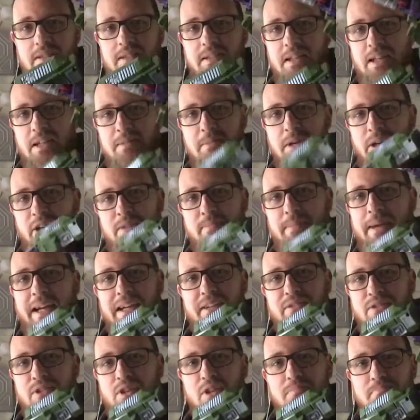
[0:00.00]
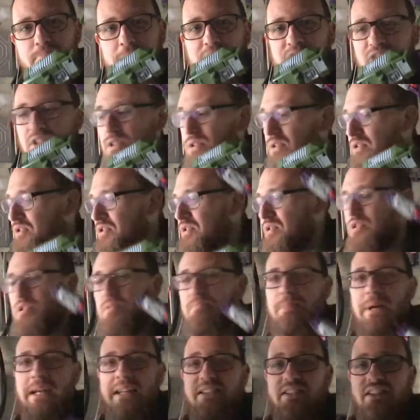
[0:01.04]
Armada Megatron missing all sorts
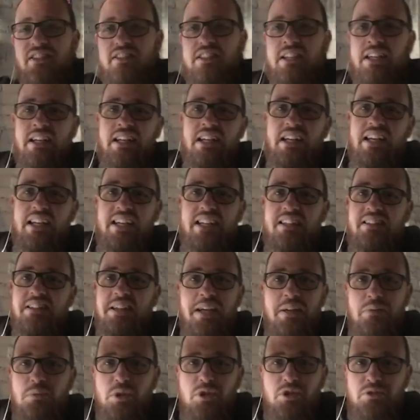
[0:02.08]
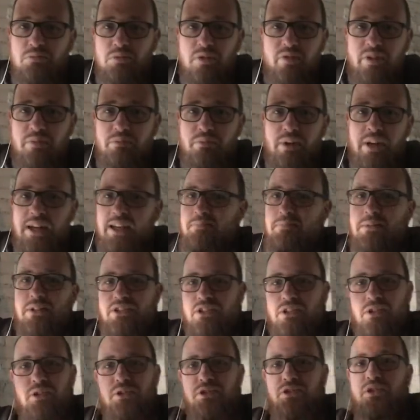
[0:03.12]
of bits. Nightwatch Movie Prime
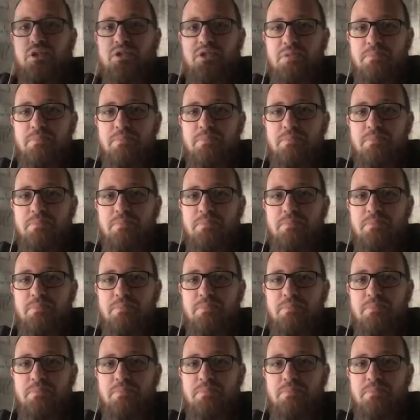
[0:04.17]
missing all sorts of